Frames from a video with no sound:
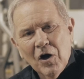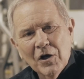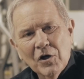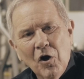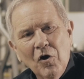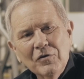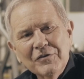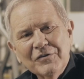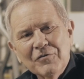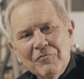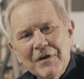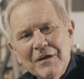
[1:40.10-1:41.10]
Our goal is
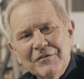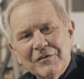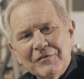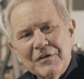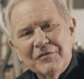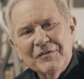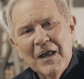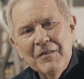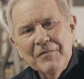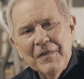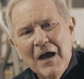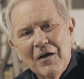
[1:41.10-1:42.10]
to raise at least
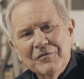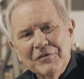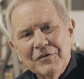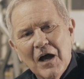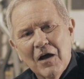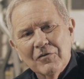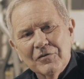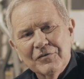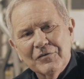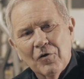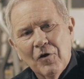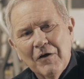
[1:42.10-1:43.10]
ten thousand
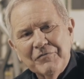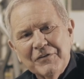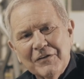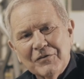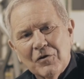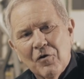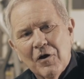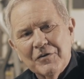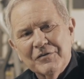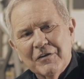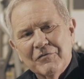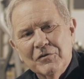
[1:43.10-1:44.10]
dollars to offset the
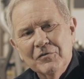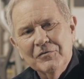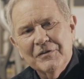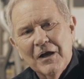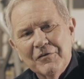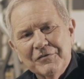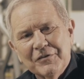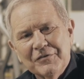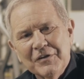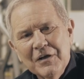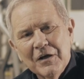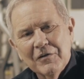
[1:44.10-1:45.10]
cost of a new
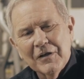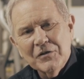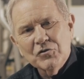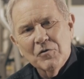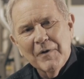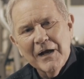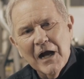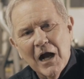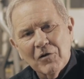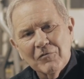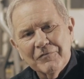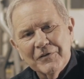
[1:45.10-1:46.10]
Delsys
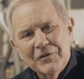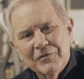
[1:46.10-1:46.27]
electromyography